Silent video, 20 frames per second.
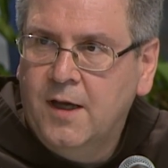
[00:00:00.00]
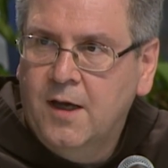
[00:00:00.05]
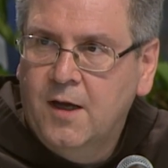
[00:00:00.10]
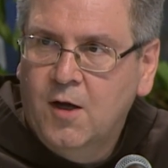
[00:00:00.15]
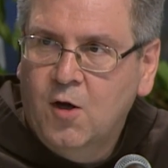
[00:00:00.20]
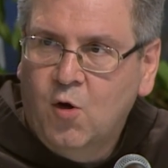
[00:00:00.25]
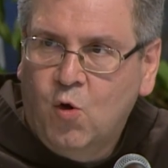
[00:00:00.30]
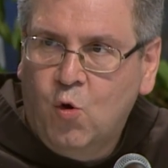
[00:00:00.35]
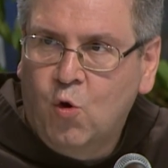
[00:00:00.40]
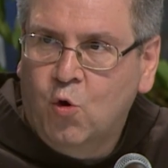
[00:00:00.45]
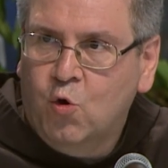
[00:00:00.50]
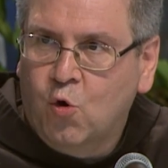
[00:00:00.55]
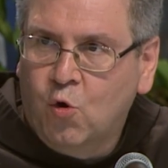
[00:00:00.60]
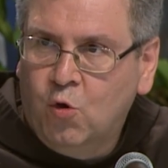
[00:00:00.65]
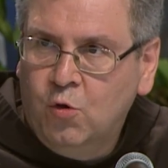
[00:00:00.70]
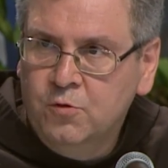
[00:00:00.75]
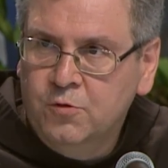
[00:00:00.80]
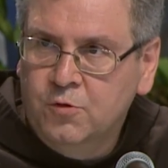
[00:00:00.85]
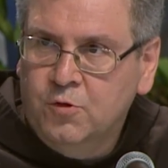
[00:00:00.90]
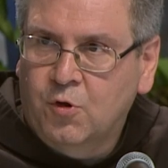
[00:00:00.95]
Not
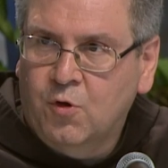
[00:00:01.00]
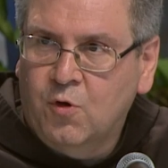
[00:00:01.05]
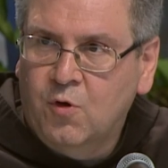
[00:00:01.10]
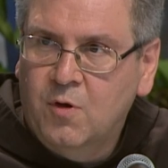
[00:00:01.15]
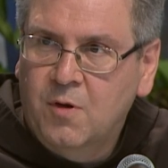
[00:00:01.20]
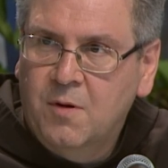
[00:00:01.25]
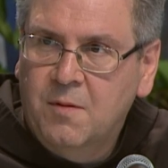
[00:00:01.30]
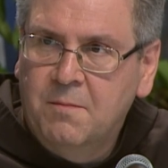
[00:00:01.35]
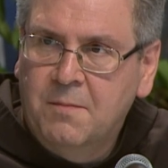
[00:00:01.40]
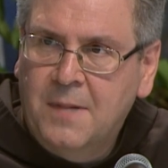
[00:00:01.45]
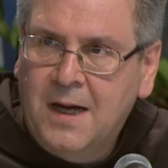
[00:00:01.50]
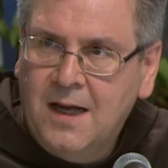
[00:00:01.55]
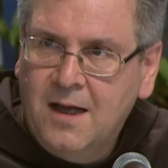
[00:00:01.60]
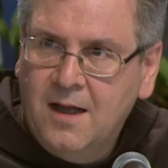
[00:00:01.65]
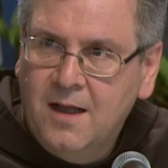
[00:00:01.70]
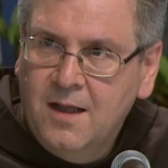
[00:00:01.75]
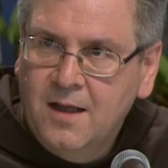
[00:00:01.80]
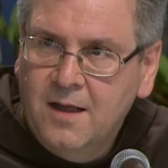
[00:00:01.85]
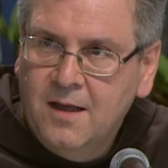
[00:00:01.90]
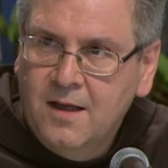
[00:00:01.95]
only going
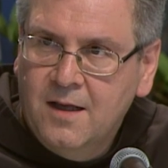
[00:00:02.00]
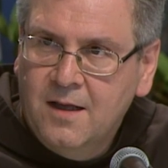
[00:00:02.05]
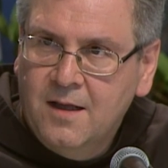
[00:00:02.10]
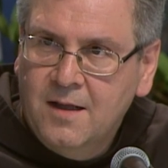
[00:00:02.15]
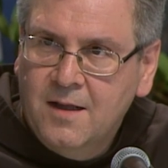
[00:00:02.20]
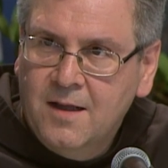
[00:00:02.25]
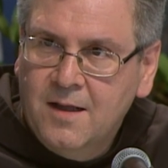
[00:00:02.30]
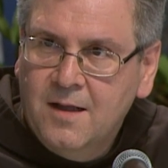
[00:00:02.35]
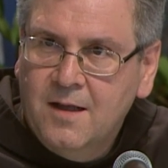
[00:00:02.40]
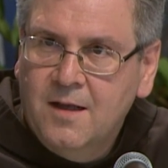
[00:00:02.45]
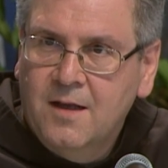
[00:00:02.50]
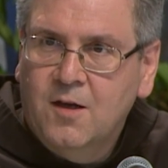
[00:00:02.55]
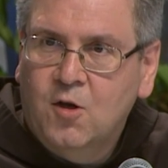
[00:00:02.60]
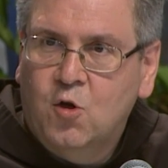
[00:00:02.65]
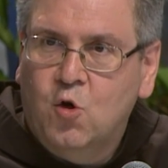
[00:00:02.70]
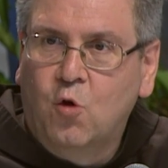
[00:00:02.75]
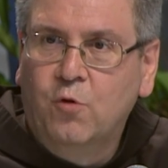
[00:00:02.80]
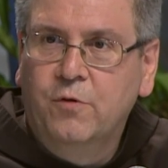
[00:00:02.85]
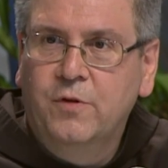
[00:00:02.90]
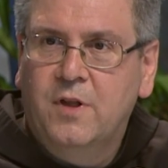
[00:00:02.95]
against
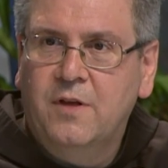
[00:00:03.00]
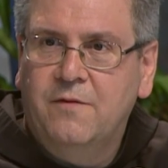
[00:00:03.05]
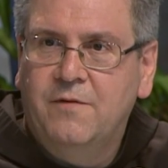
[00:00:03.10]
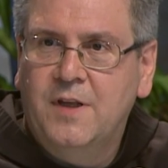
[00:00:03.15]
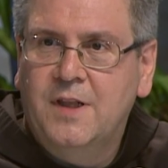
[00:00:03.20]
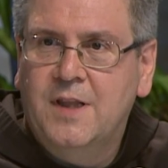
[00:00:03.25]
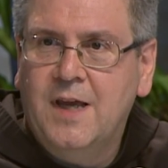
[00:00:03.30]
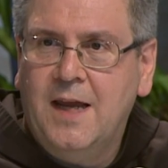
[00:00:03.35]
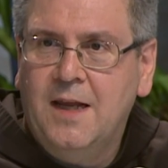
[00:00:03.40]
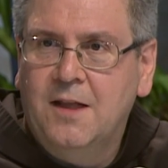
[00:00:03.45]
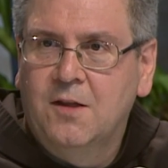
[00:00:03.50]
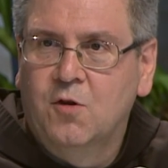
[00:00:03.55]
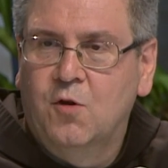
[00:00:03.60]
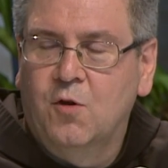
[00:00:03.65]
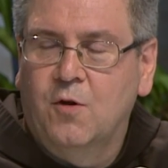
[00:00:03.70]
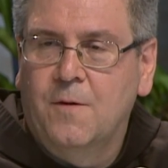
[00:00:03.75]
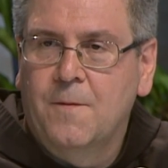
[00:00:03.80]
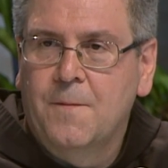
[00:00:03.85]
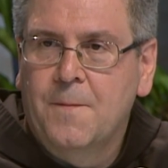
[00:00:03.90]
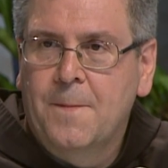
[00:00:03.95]
people,
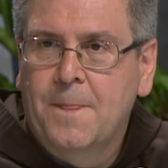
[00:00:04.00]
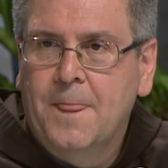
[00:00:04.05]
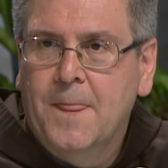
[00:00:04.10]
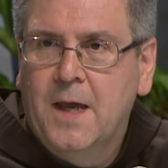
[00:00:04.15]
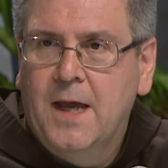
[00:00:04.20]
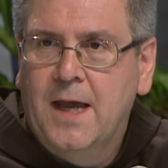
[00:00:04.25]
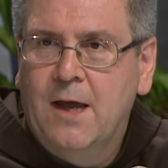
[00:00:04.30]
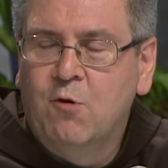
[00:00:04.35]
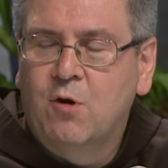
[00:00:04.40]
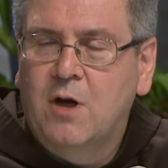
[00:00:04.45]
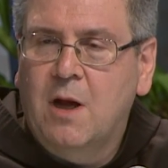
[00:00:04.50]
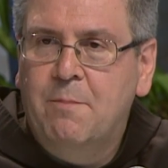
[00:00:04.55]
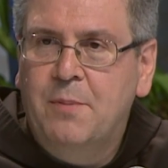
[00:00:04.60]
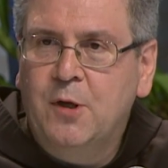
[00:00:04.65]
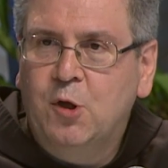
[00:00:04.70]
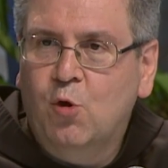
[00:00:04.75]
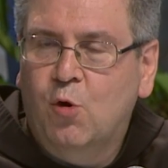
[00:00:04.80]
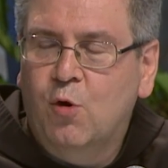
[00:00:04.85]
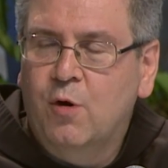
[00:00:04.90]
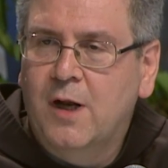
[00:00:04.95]
but sharing
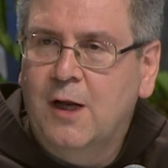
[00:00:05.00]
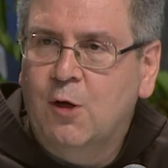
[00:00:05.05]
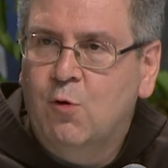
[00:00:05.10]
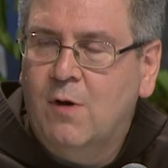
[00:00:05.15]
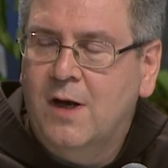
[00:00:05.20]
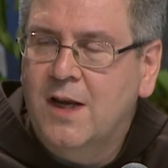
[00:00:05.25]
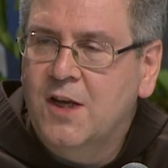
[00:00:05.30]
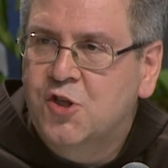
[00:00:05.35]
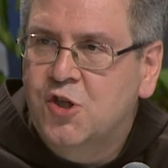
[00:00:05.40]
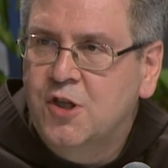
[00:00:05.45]
with people.